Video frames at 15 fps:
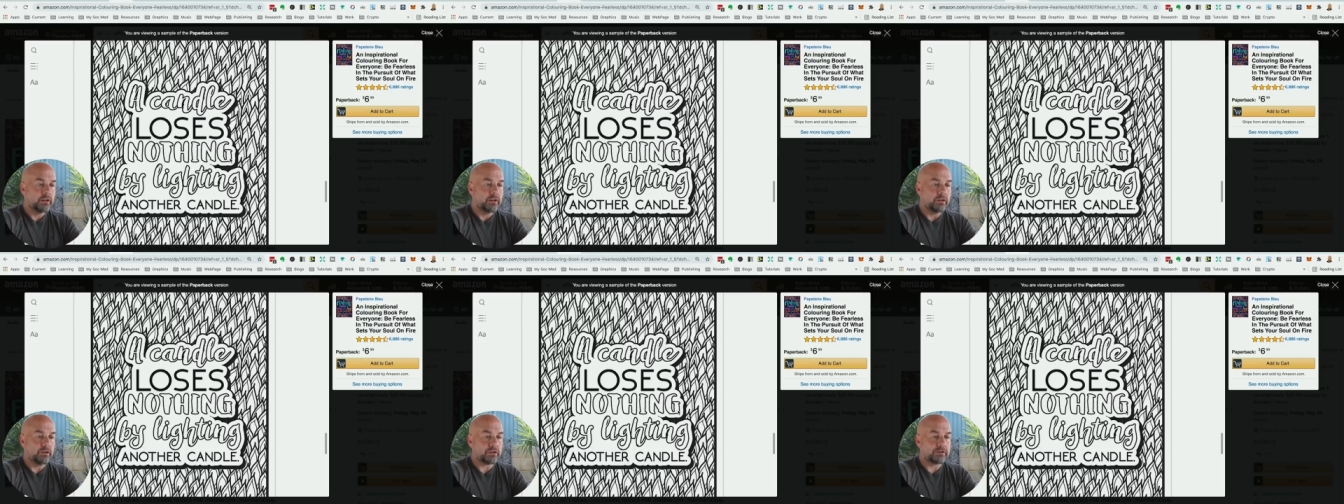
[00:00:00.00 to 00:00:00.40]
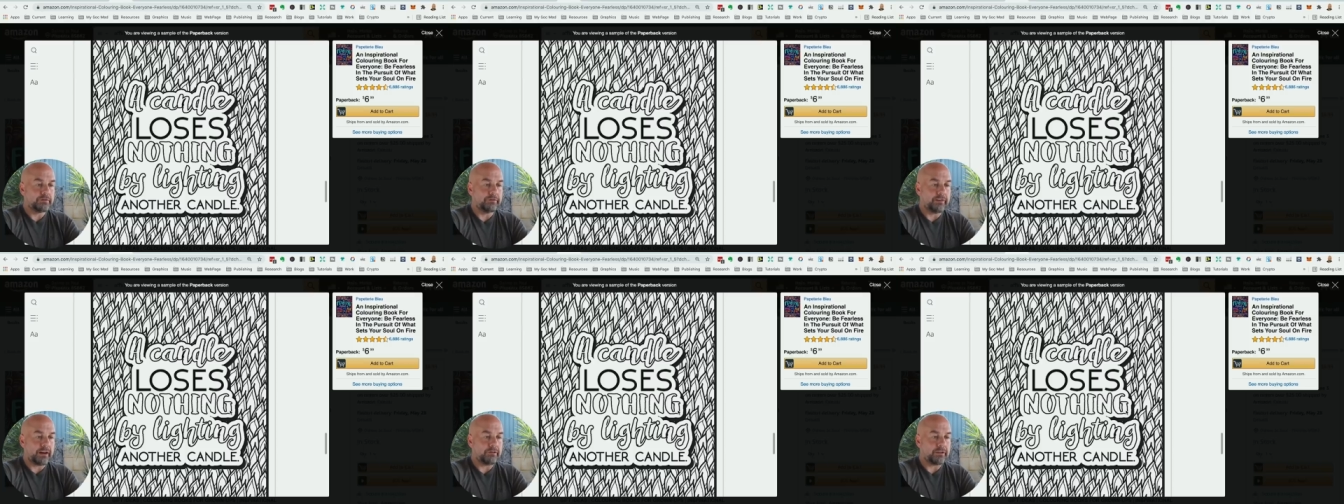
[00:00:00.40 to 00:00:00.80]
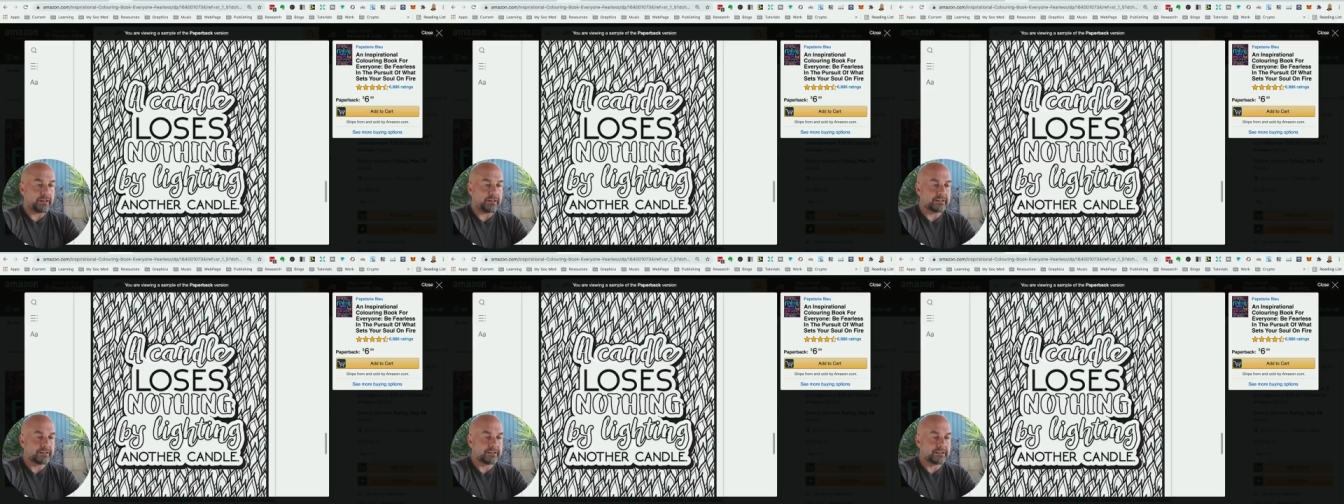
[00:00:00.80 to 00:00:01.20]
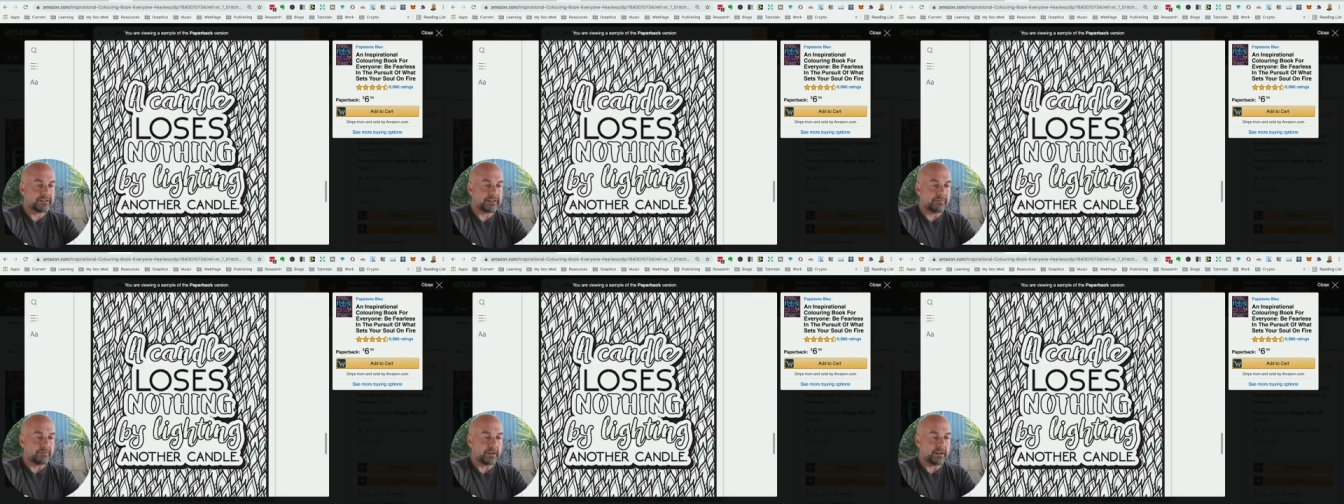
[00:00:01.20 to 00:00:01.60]
looks very
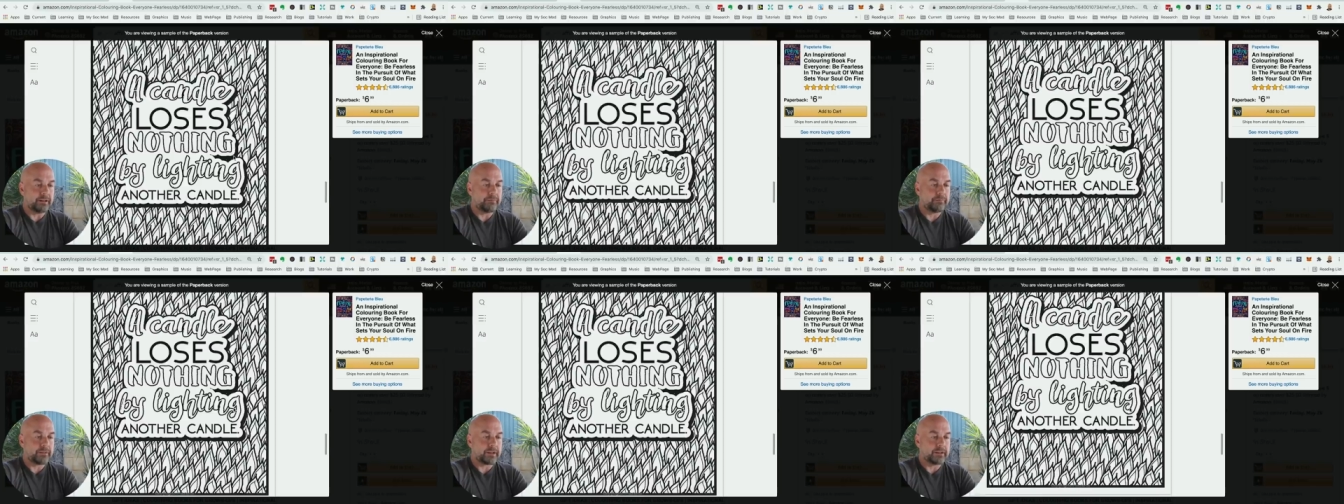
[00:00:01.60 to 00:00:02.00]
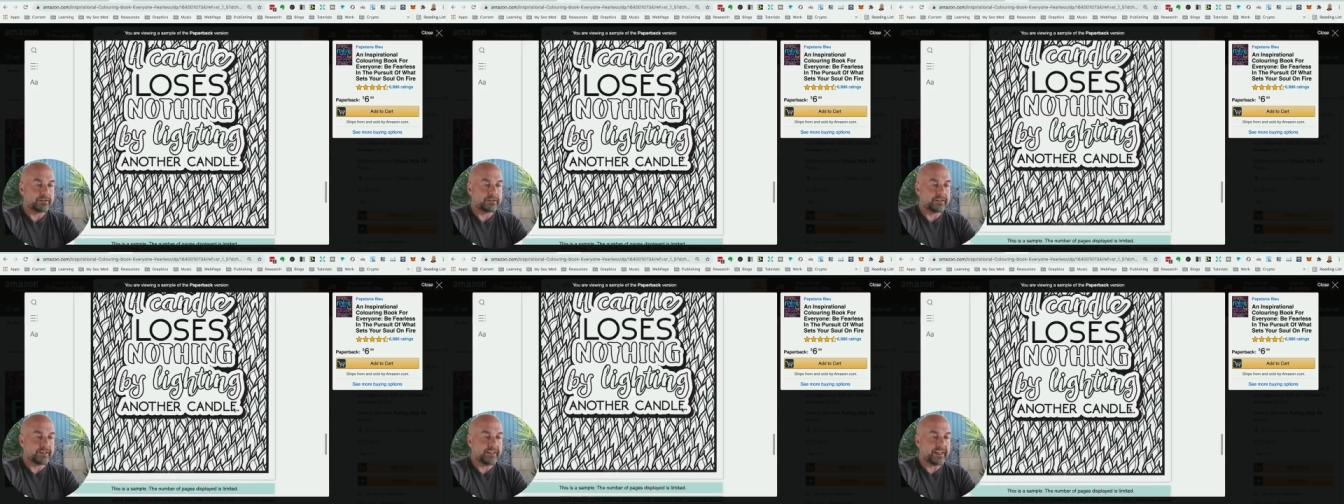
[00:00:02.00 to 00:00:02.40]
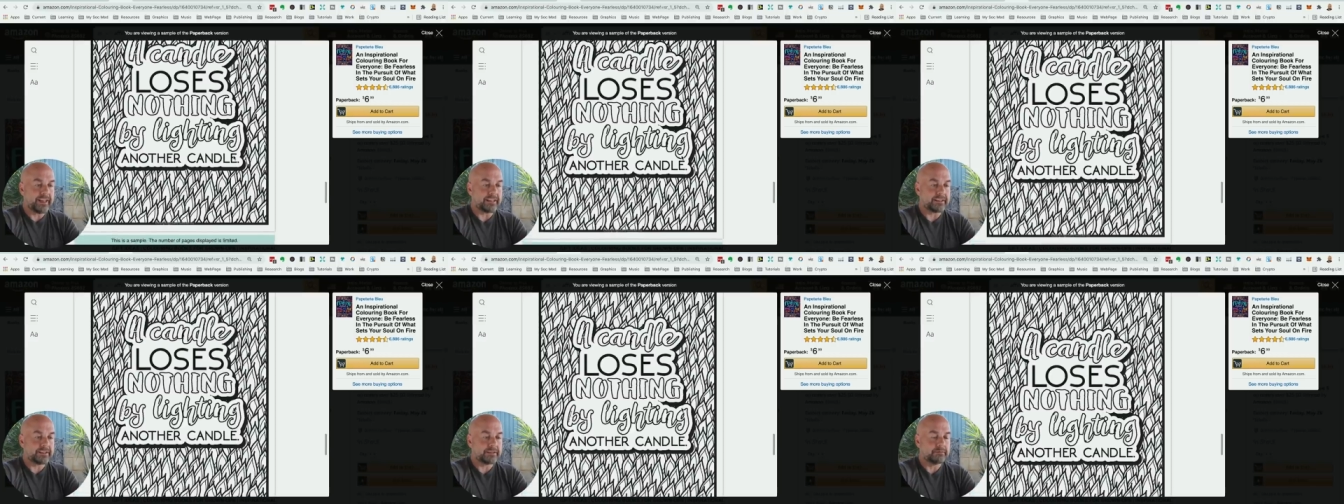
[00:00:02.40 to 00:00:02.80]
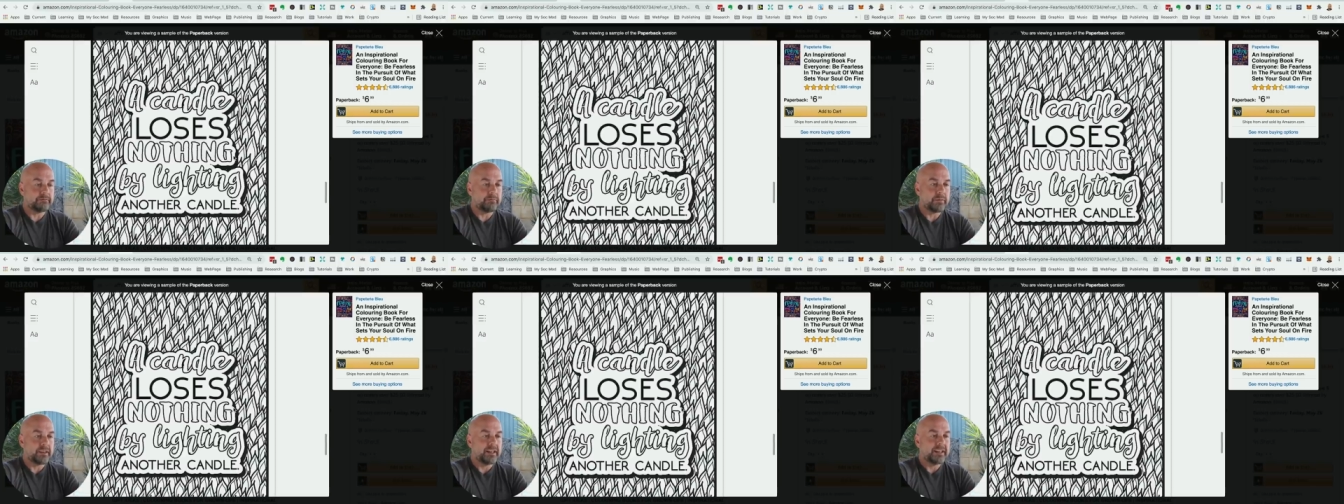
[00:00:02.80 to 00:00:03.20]
similar to this.
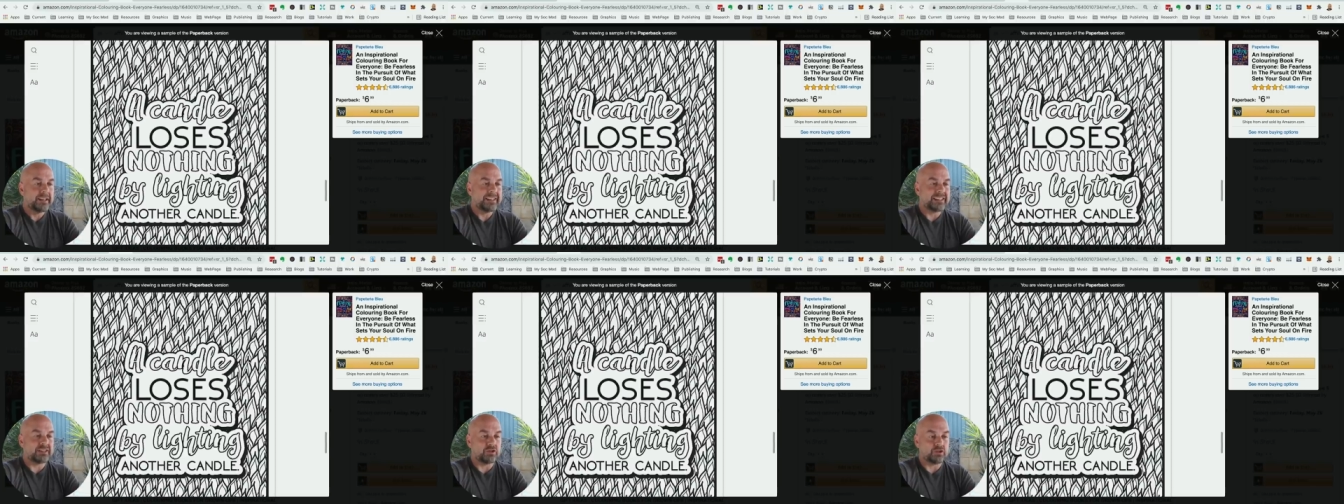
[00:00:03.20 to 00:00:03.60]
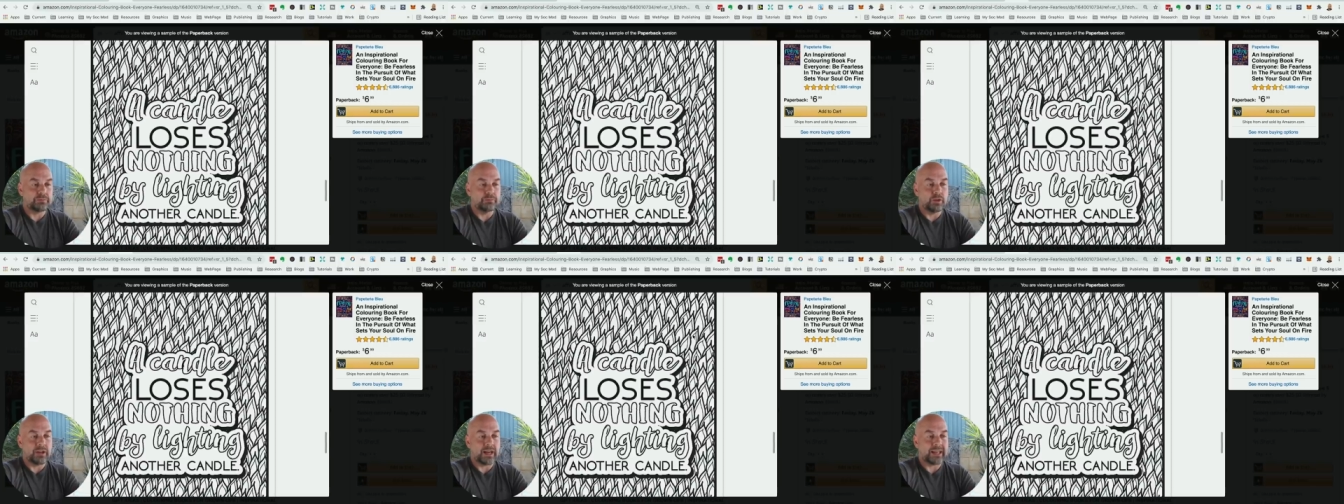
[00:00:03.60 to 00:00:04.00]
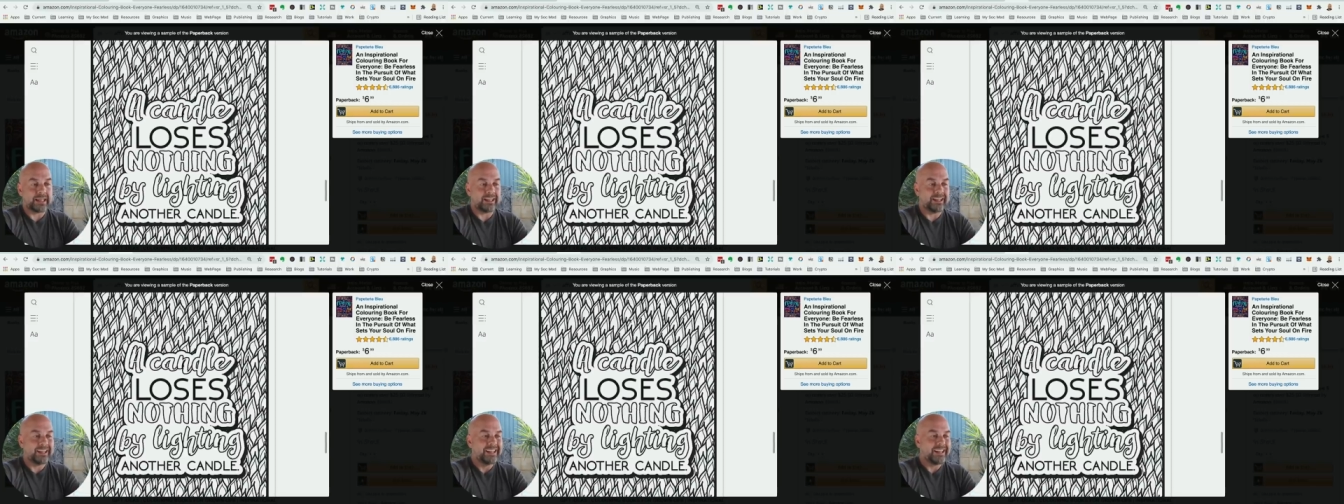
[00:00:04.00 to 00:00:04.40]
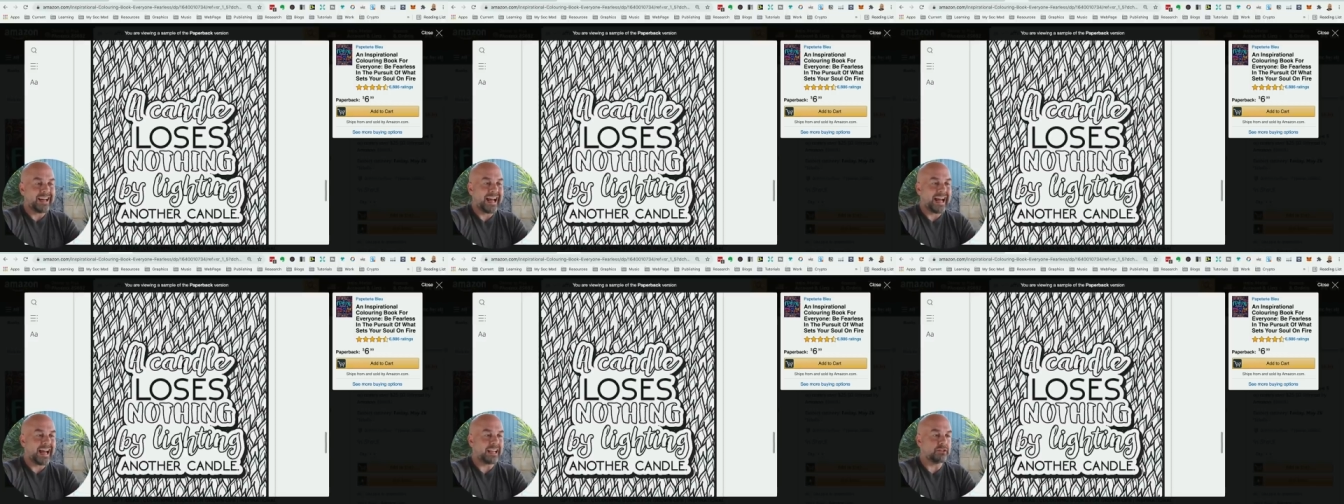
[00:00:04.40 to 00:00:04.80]
This looks more like a, a
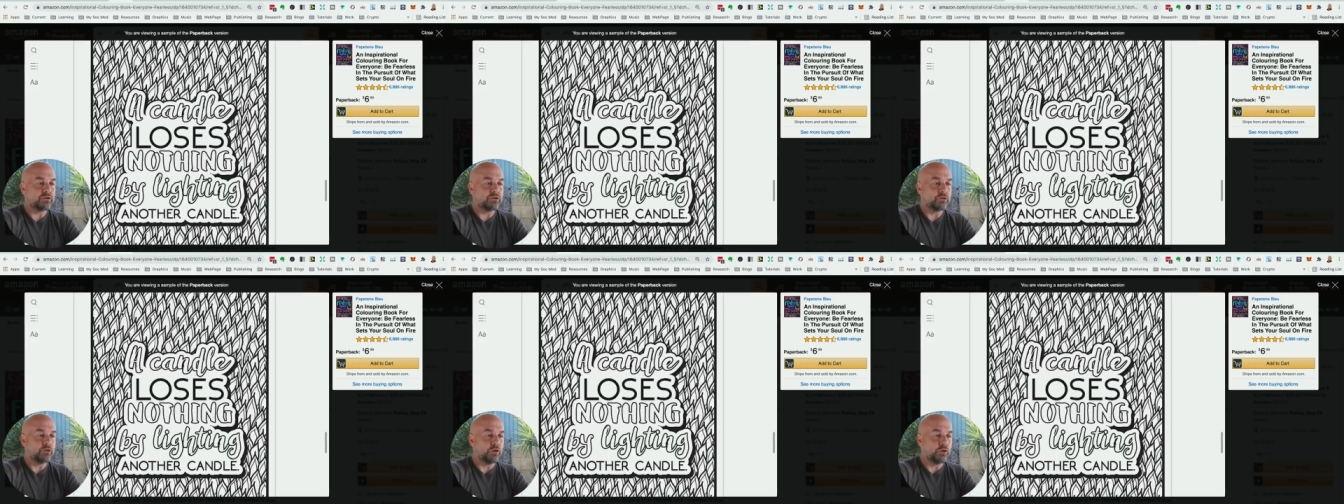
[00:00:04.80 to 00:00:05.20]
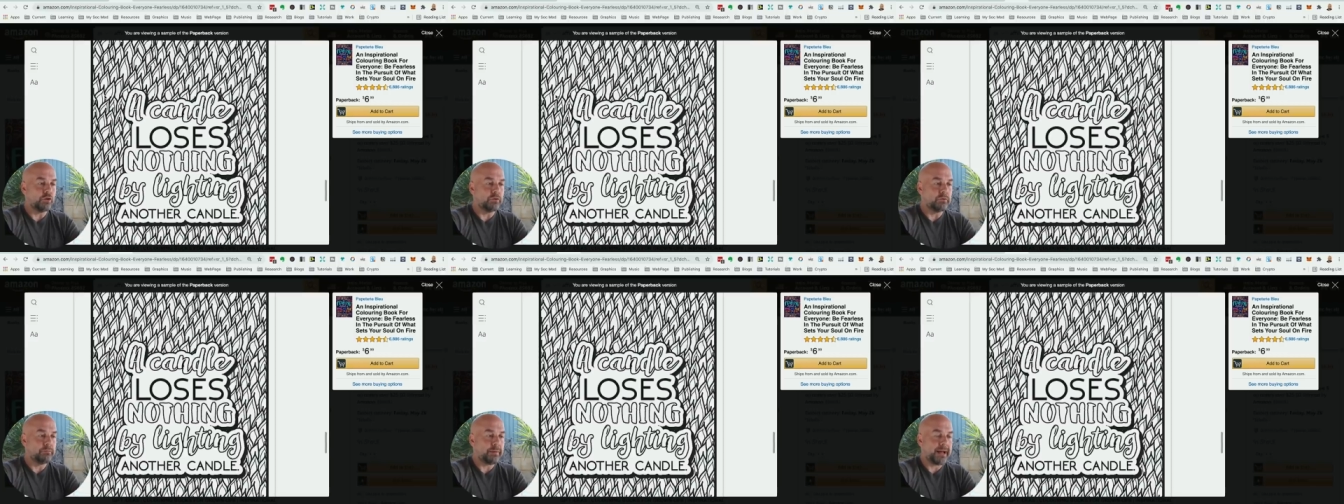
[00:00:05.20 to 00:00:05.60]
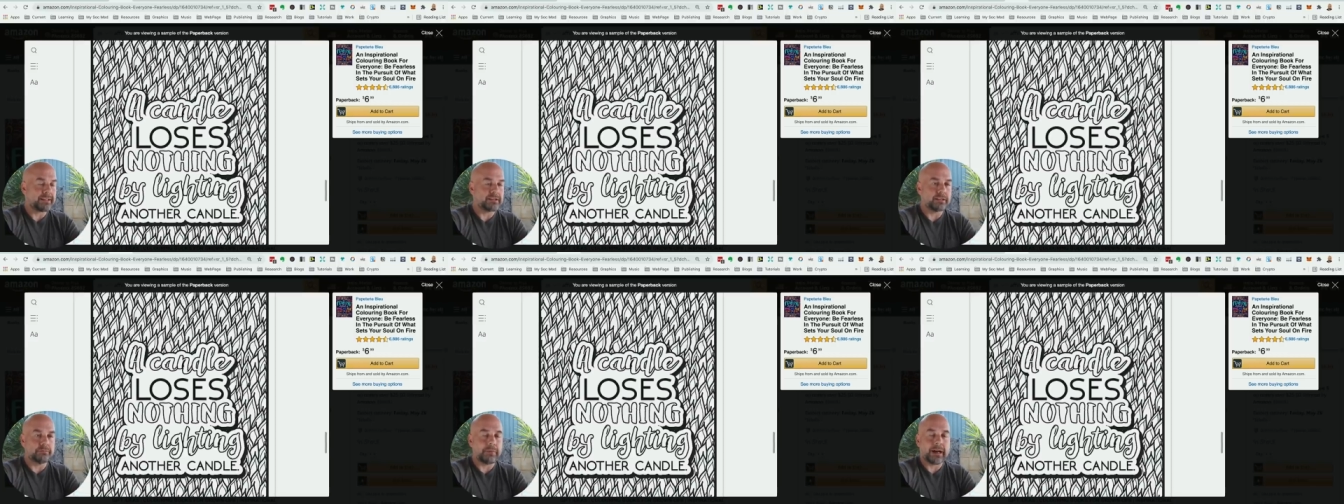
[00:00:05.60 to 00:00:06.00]
hand-drawn pattern